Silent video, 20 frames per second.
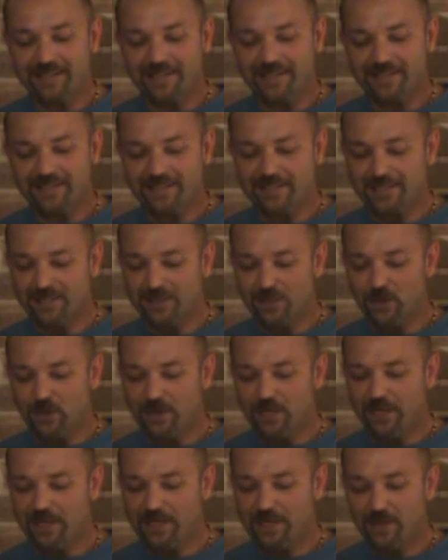
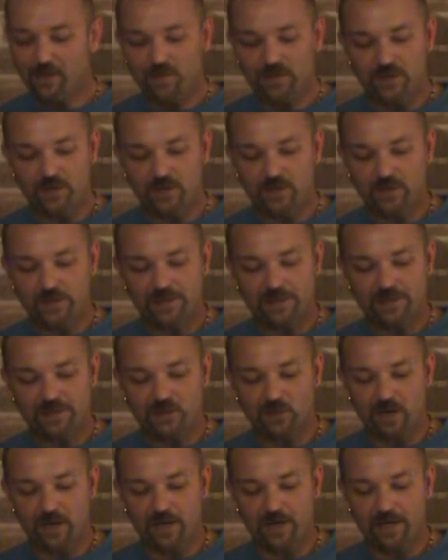soaking in the beauty and
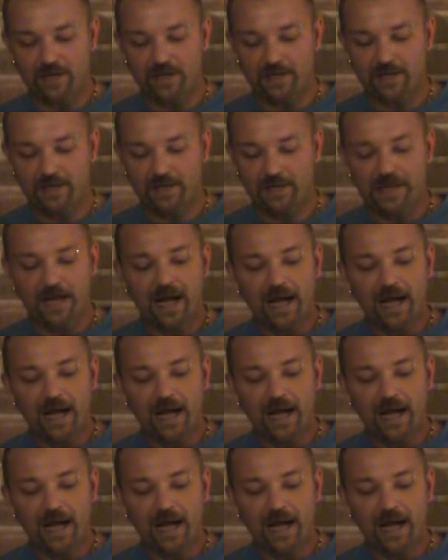serenity,